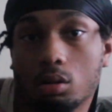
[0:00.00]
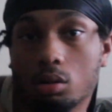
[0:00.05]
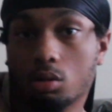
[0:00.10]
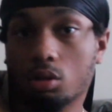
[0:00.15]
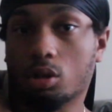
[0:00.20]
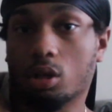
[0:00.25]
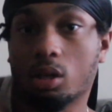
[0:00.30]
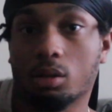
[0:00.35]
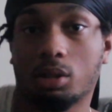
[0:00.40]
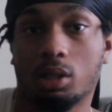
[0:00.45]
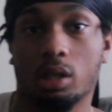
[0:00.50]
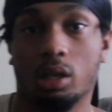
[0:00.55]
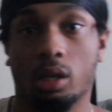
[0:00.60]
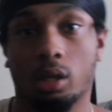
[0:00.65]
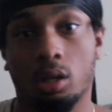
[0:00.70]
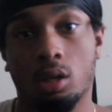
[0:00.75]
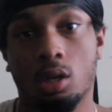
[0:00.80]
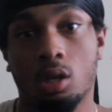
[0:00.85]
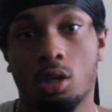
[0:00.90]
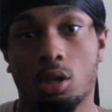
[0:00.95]
you know what I'm
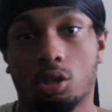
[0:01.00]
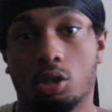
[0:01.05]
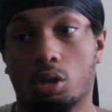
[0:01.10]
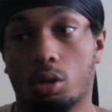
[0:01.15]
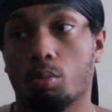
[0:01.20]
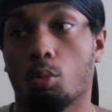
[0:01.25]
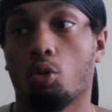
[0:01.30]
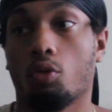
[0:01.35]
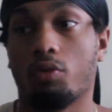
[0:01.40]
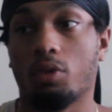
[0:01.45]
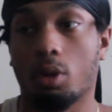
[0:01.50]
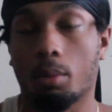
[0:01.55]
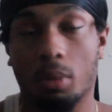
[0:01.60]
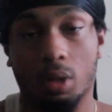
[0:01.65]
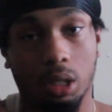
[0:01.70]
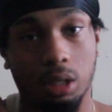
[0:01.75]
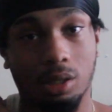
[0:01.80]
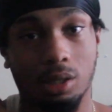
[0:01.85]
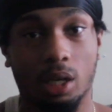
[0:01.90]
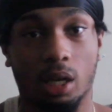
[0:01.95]
saying? So you're moving them
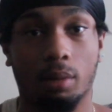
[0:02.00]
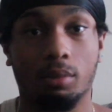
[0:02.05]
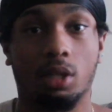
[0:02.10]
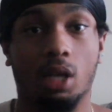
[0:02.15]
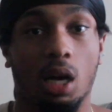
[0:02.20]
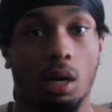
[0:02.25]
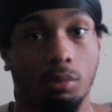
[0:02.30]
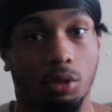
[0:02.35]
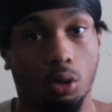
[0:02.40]
at the same time.